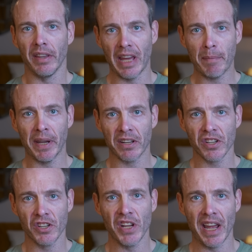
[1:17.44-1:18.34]
The
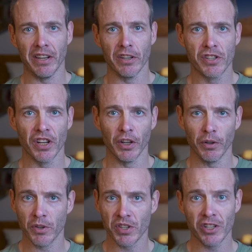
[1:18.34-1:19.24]
Epix Gen
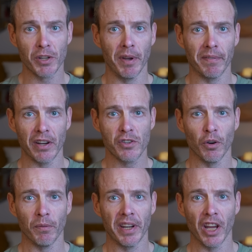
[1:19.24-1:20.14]
2. So this could be a very
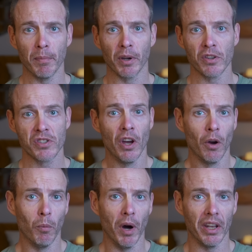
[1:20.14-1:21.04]
short video because
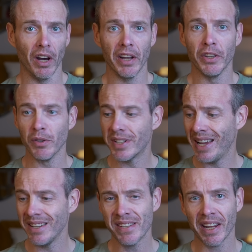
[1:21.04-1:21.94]
one, I knew
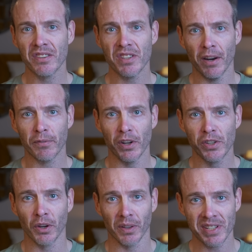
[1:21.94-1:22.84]
10 seconds after I
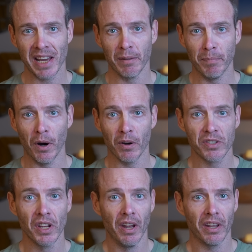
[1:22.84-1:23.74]
took this out of the
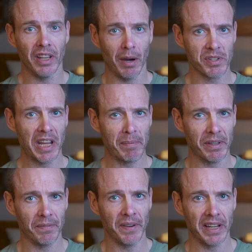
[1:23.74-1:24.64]
box that I was keeping
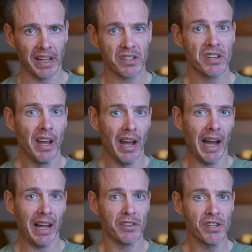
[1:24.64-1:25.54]
the Fenix.
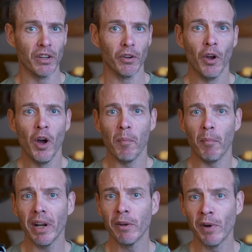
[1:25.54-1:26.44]
And two,
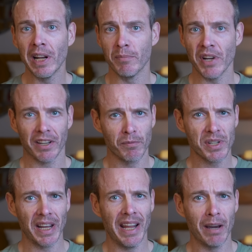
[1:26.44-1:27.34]
my only real objective was
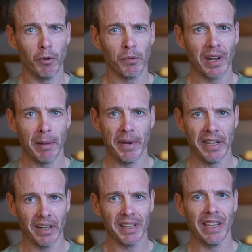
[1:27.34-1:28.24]
to get an Airwolf clip
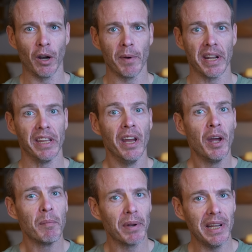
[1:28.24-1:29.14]
in. I did that already.
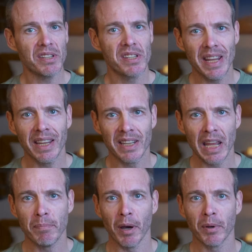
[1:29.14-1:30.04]
But let's dig
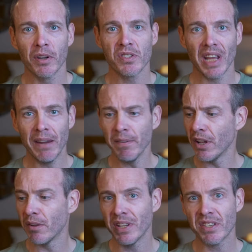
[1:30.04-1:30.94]
deeper because even
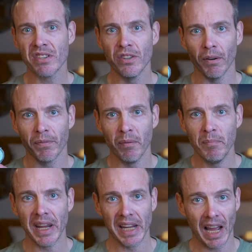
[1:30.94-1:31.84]
though this is not for
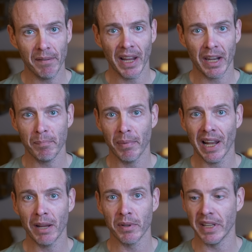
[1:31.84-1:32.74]
me, having had a
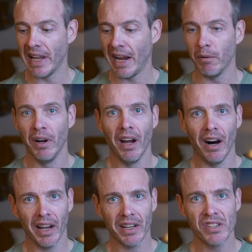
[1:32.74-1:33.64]
play with it now,
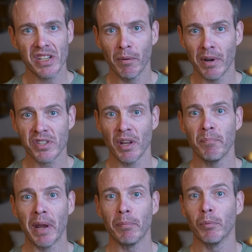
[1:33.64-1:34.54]
I can see where some
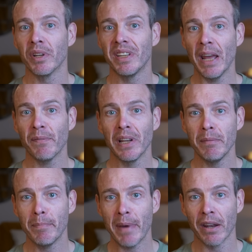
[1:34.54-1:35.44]
people would definitely
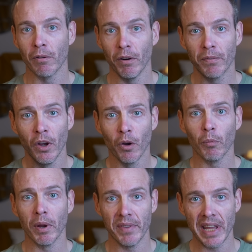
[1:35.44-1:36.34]
be better off
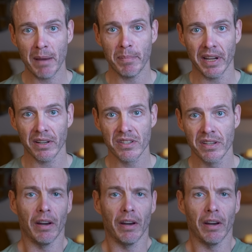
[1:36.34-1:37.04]
with the Epix.